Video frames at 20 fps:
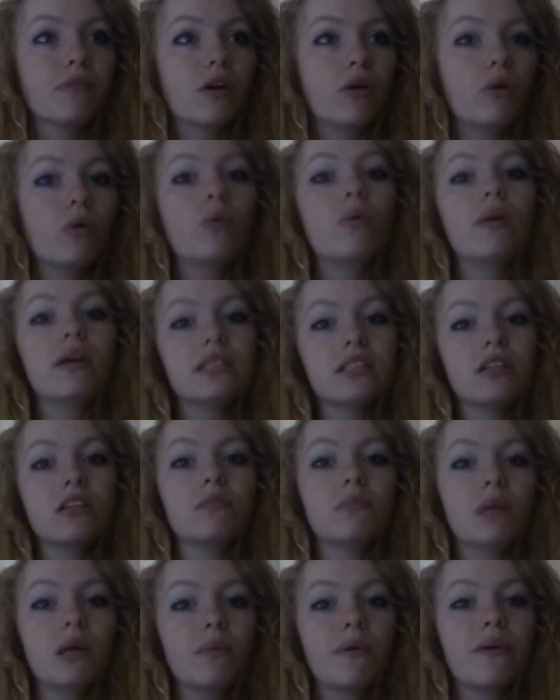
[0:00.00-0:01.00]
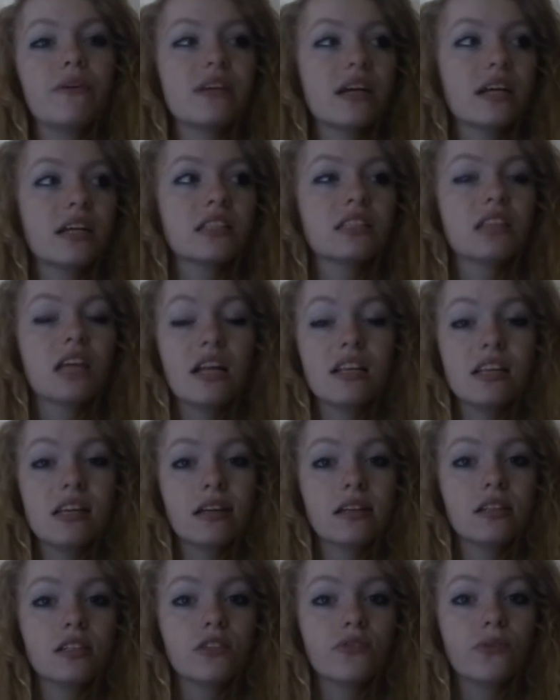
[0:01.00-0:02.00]
always going to be a
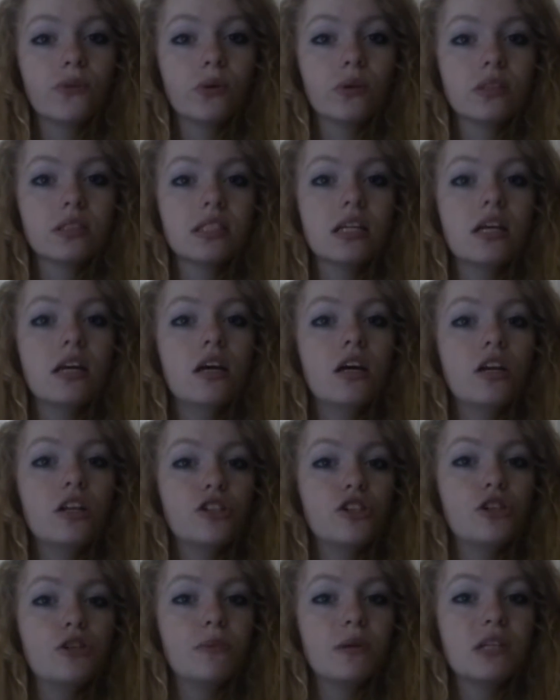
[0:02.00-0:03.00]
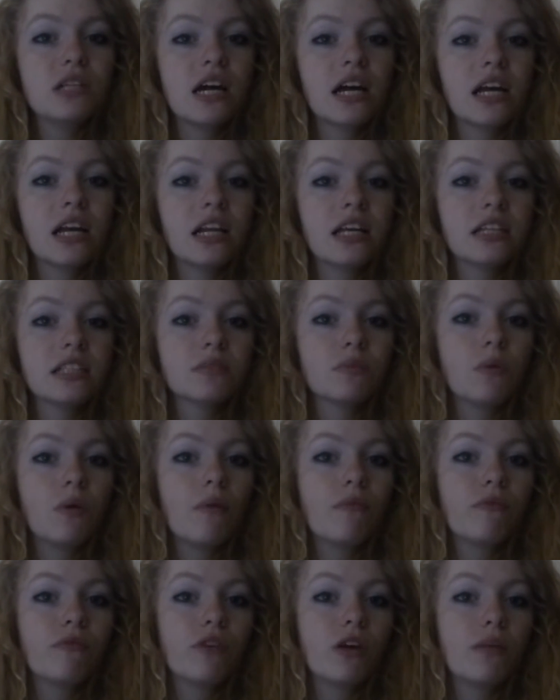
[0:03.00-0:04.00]
protagonist-antagonist force, 2 protagonists,
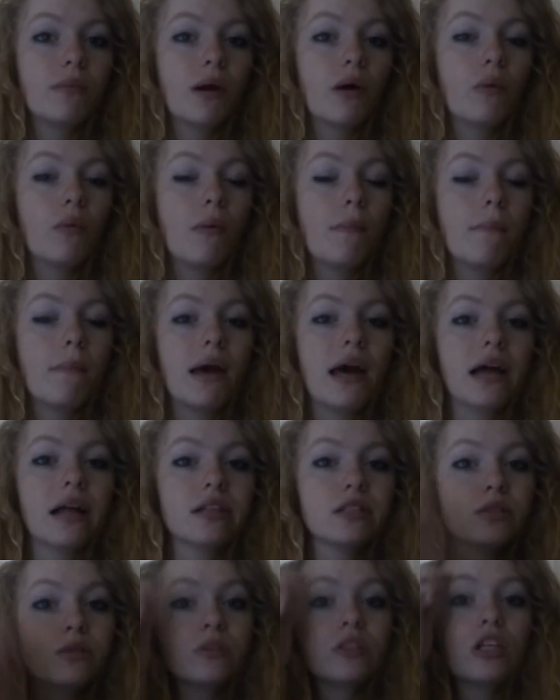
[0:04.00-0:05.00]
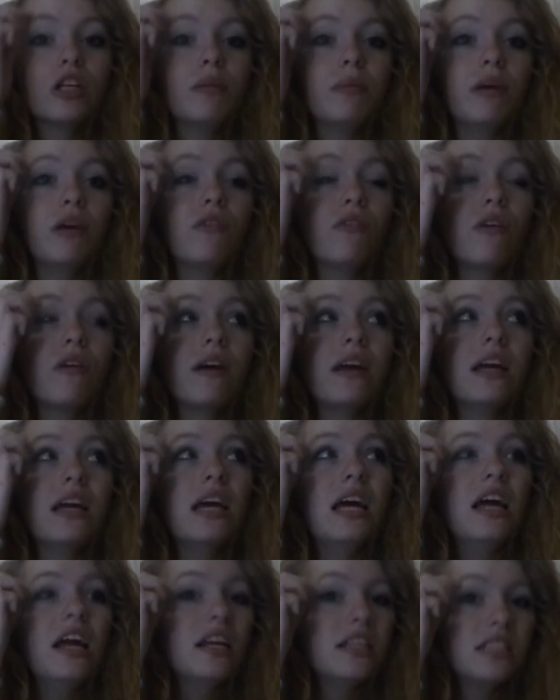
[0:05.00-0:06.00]
1 female, 1 male, so it's going to be a
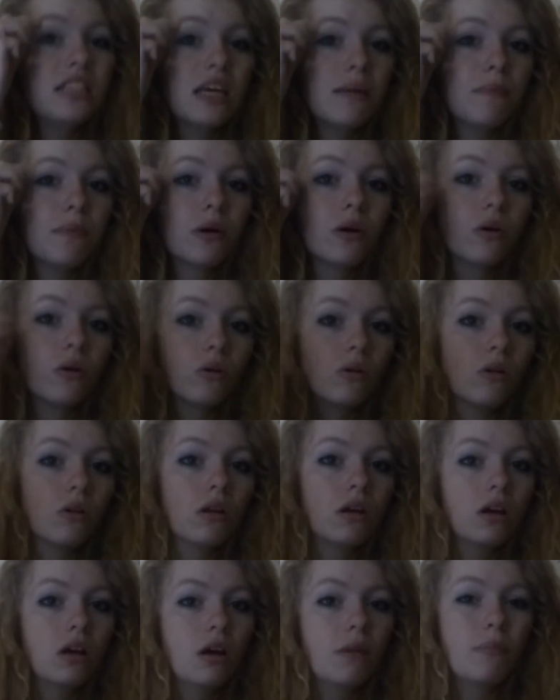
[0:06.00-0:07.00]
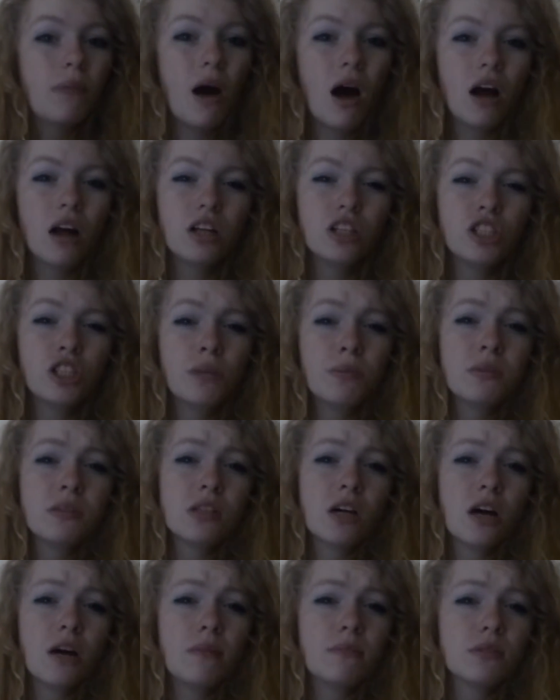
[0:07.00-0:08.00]
very typical partnership in
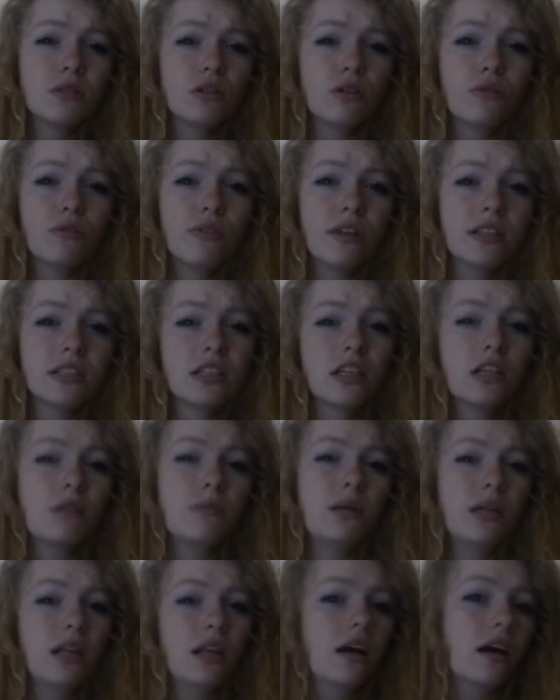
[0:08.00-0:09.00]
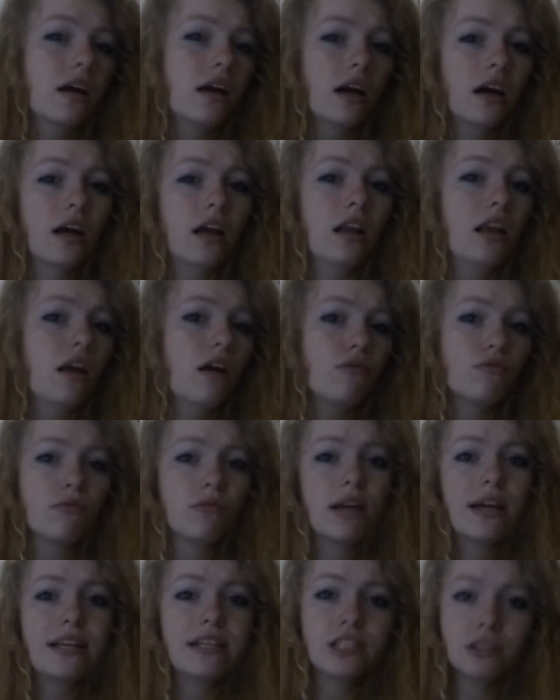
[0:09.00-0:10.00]
terms of there's going to be like a love
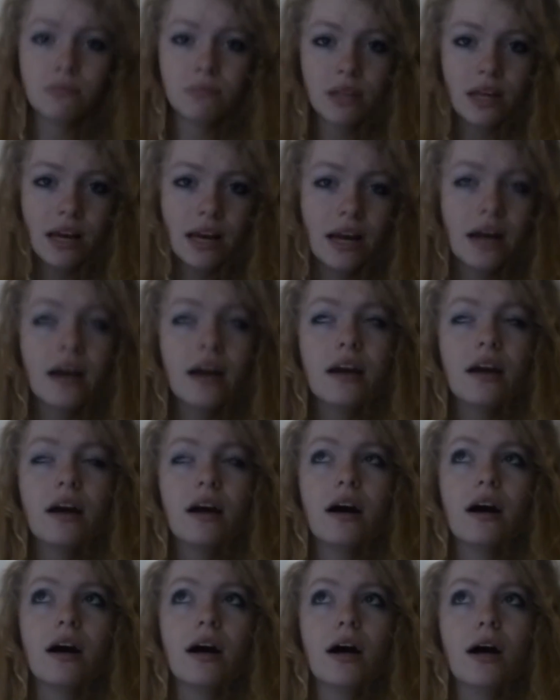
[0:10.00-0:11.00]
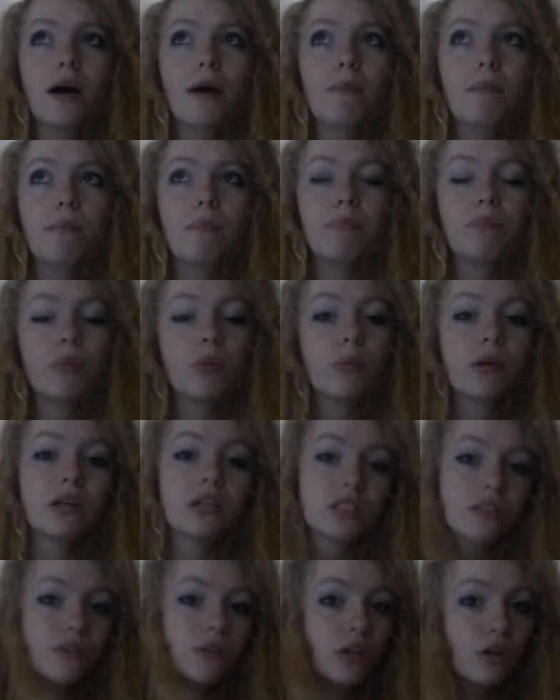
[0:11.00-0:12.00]
relation there, but
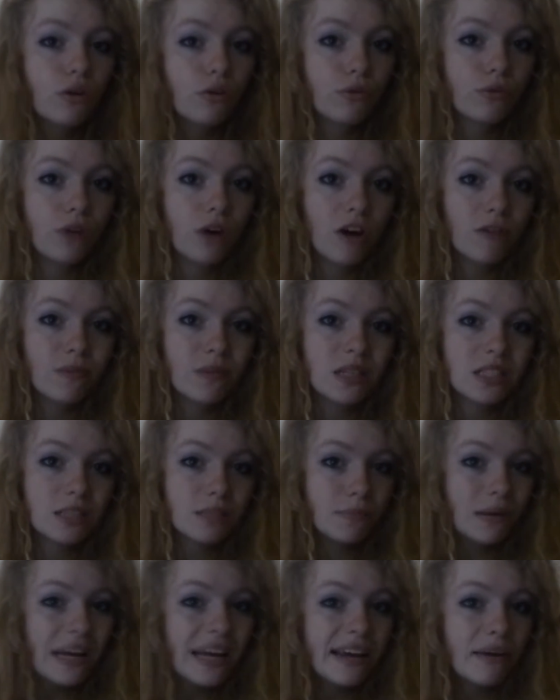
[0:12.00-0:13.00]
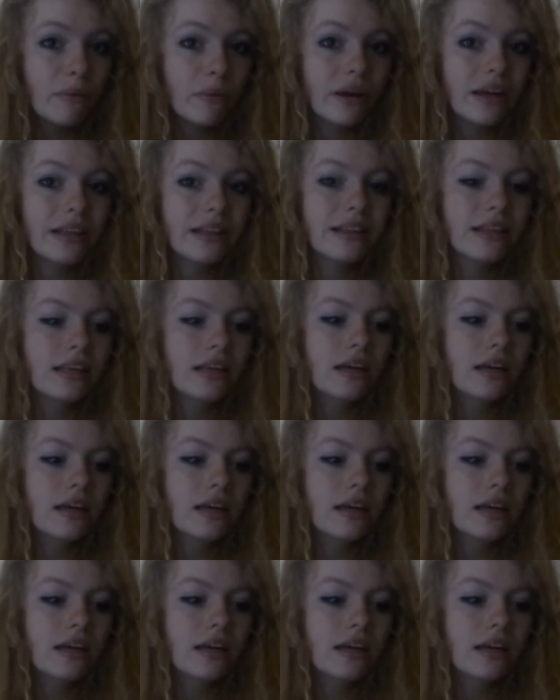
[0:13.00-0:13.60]
because I've only got 5 minutes to play with,